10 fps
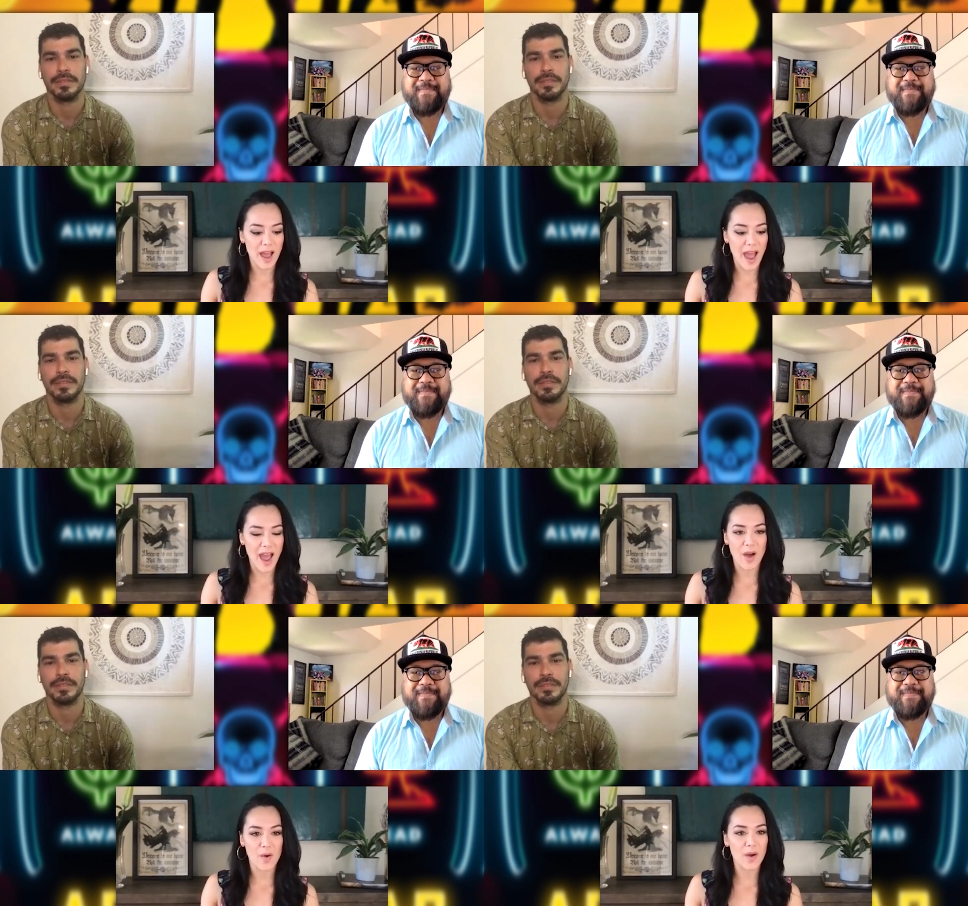
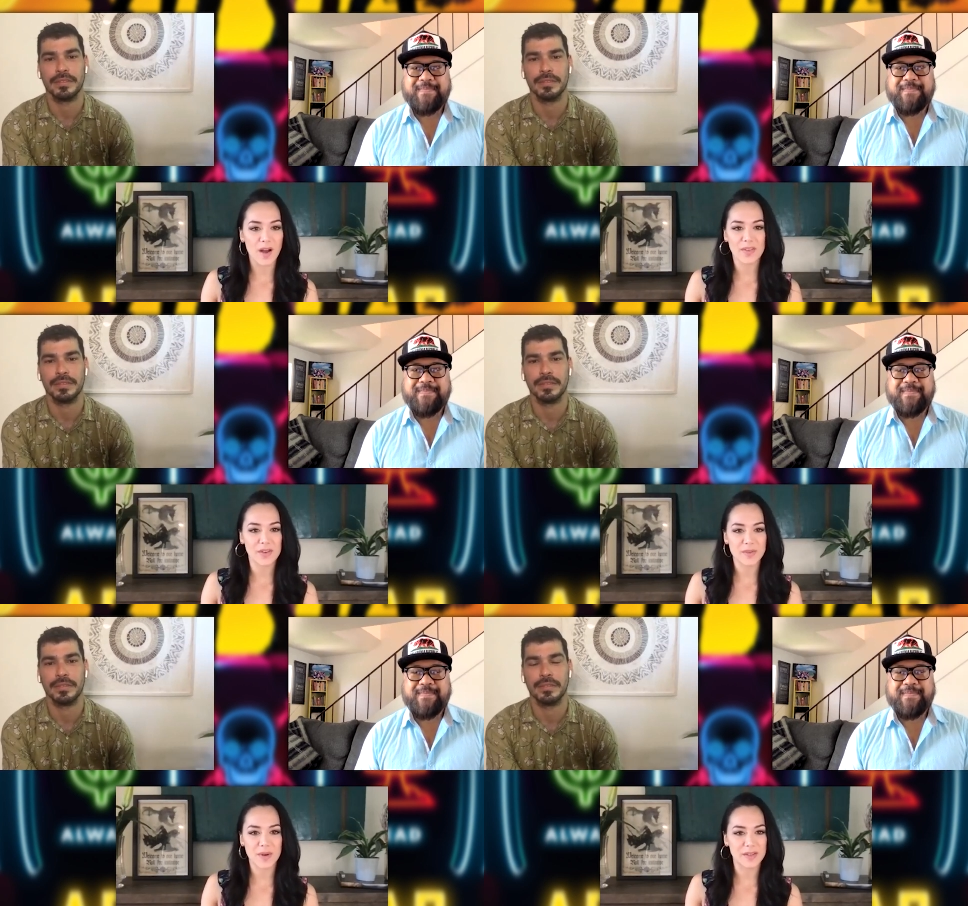Speaker 1: how
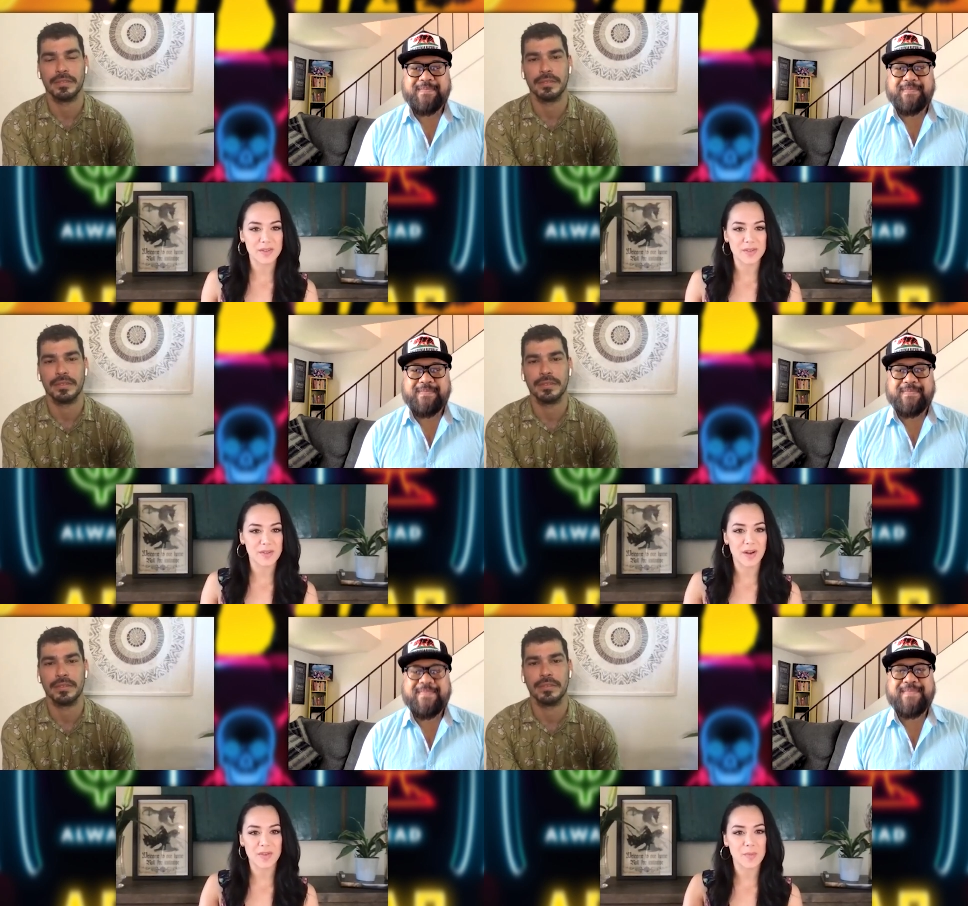other
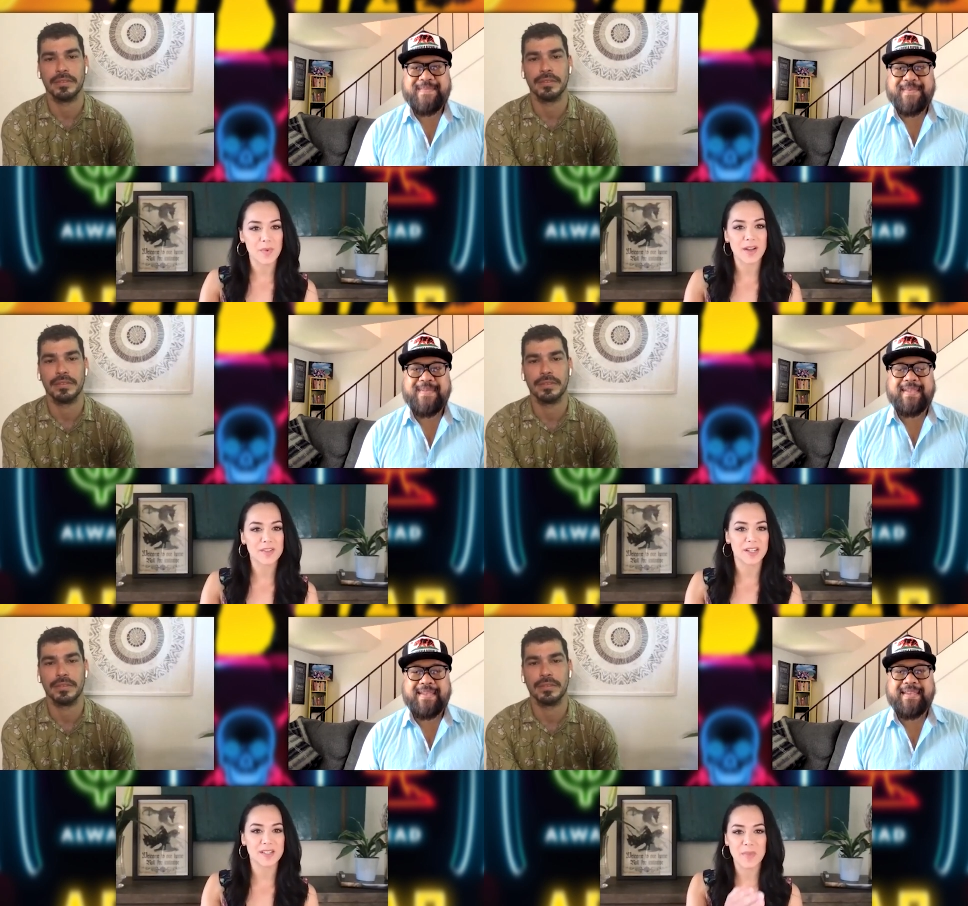directors or other
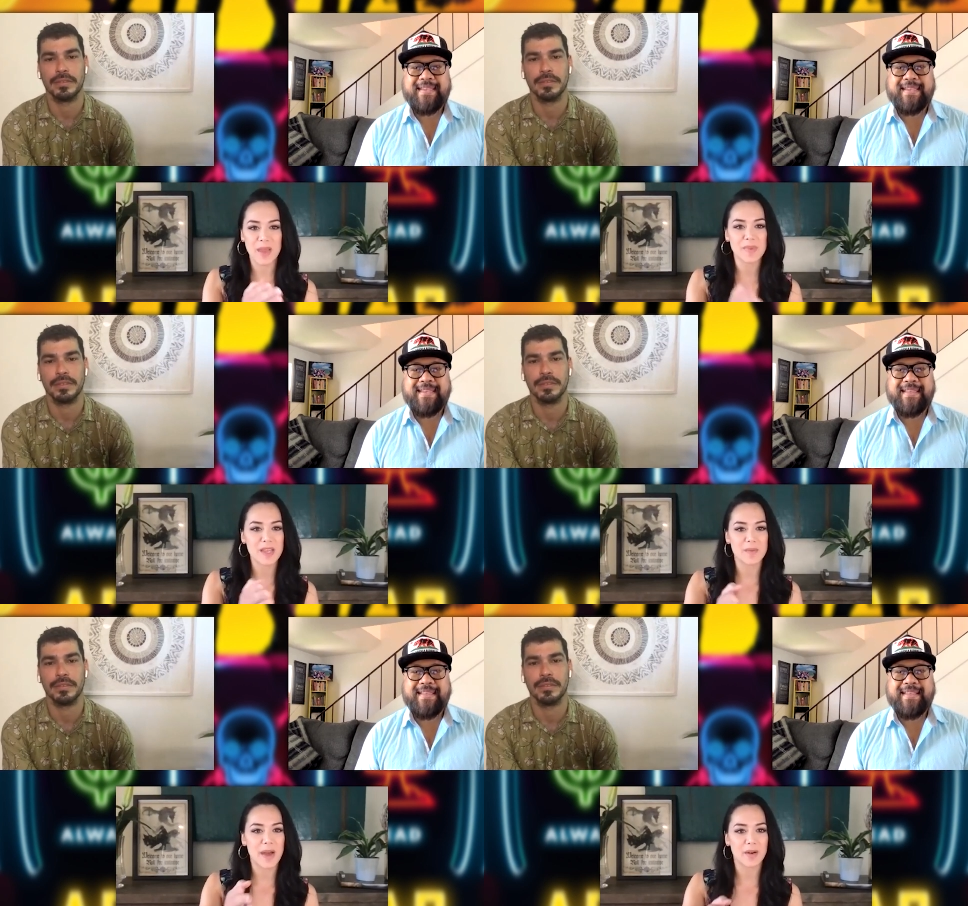projects may
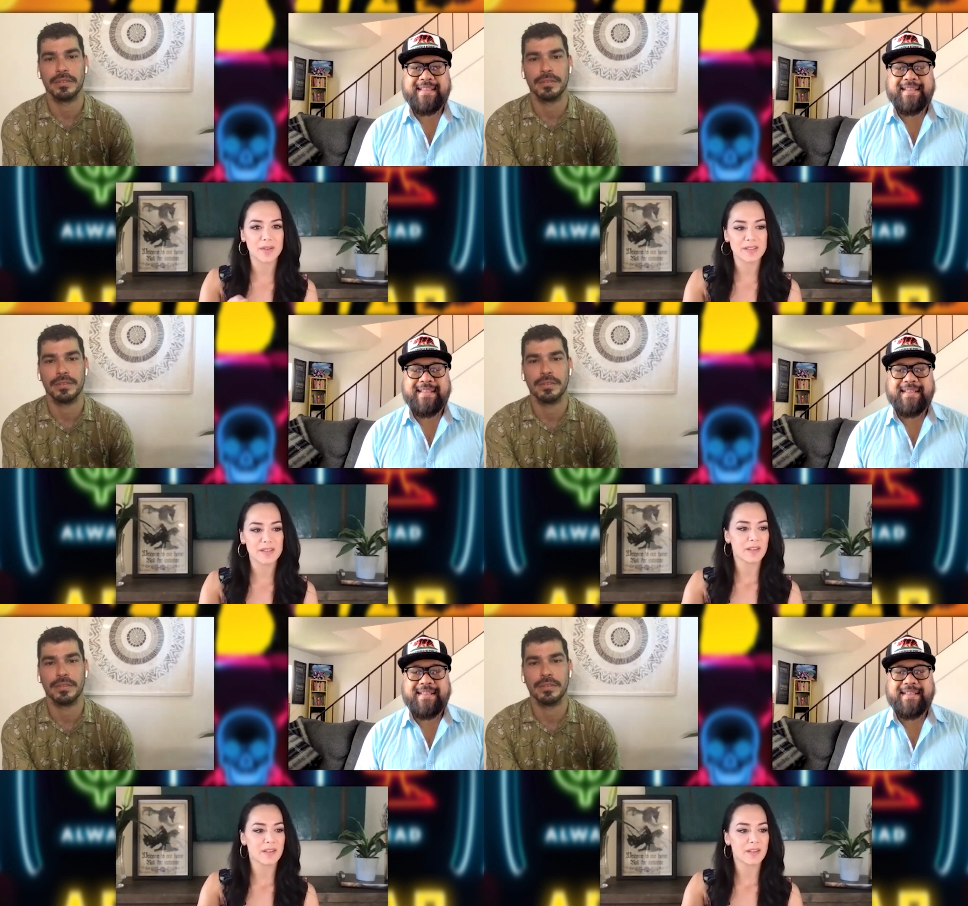be about